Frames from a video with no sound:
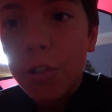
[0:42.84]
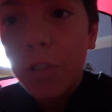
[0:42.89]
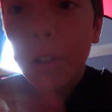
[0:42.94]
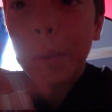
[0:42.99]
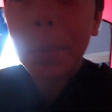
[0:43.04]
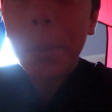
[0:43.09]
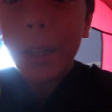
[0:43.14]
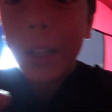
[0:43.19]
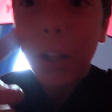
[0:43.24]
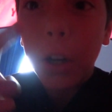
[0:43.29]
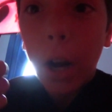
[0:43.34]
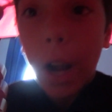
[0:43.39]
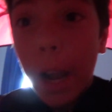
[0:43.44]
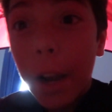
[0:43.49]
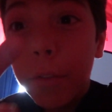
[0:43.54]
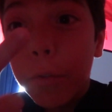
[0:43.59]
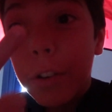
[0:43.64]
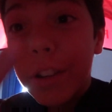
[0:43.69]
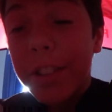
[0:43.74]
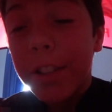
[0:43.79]
to sleep in here
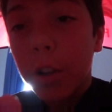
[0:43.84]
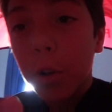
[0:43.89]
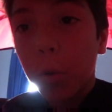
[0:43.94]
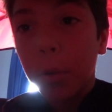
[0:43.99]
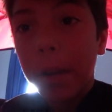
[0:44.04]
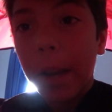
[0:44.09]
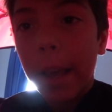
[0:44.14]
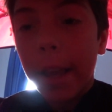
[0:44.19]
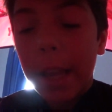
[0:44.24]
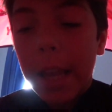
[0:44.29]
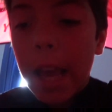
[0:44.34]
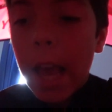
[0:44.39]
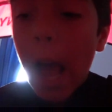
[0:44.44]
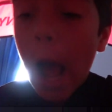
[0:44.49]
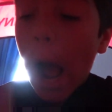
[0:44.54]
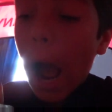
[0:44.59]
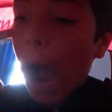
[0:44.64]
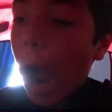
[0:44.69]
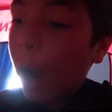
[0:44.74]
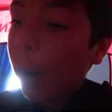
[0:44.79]
every single day.
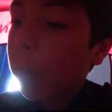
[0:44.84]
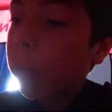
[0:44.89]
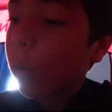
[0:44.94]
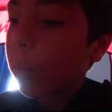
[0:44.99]
I